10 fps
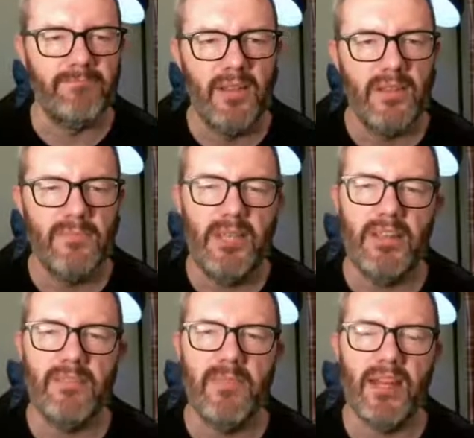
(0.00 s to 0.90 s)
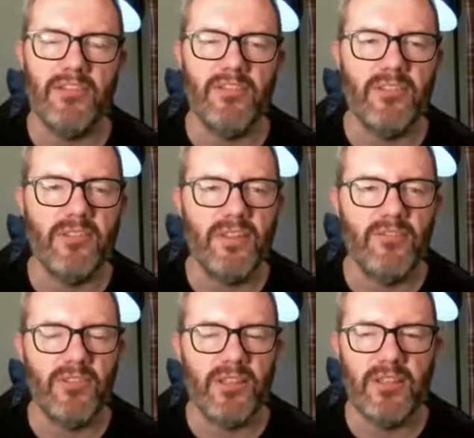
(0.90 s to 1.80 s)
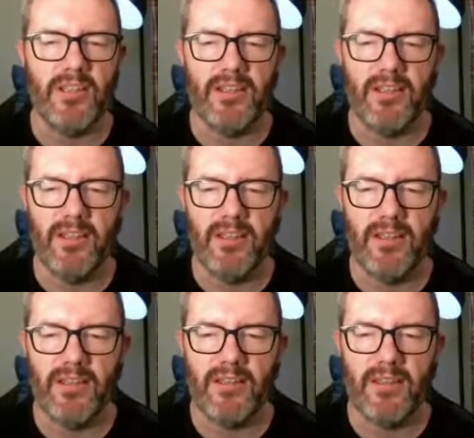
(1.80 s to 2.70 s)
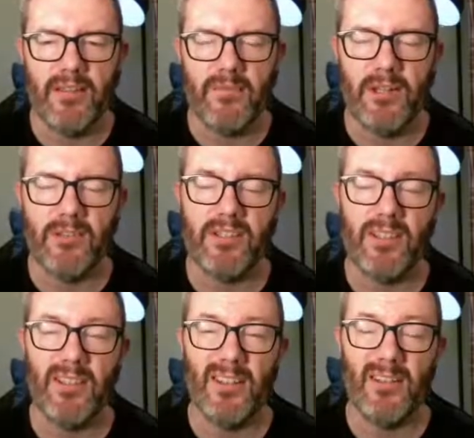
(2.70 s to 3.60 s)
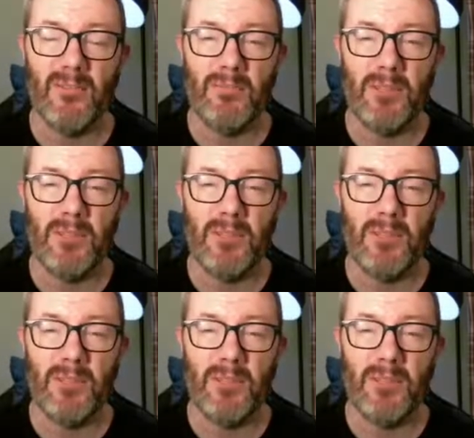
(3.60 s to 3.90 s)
Speaking of managers, interesting thing is we lost Atletico